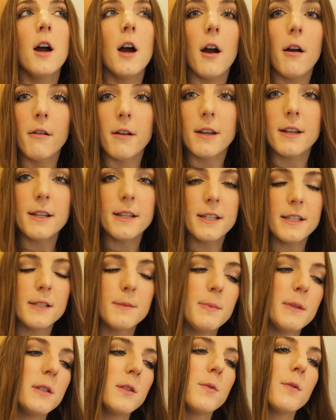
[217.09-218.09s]
Ariana has
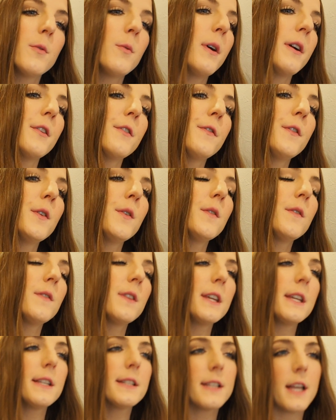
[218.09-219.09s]
been to quite a few of
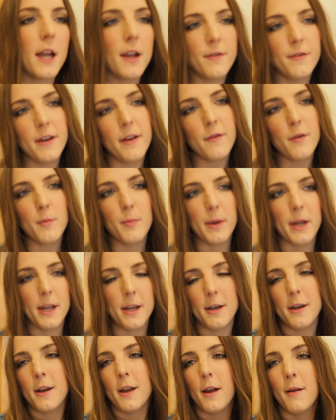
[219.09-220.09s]
these. I've never
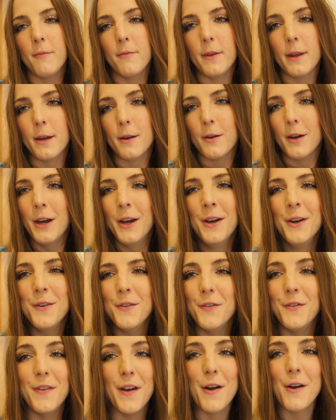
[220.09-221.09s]
been. I'm like
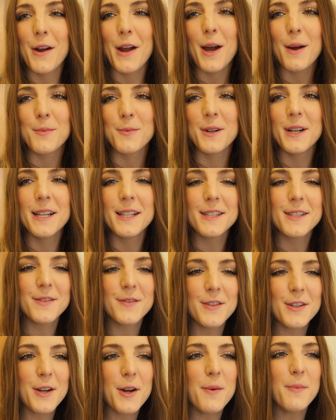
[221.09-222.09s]
very apprehensive
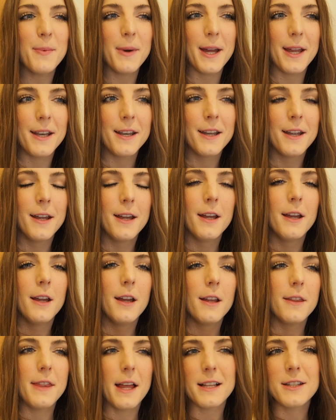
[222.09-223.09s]
to go, but
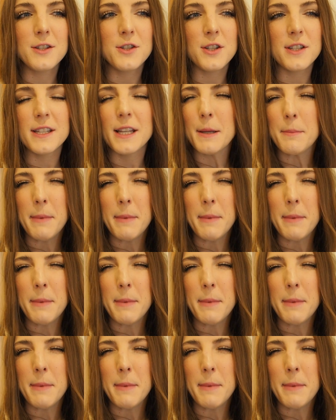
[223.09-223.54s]
that's just like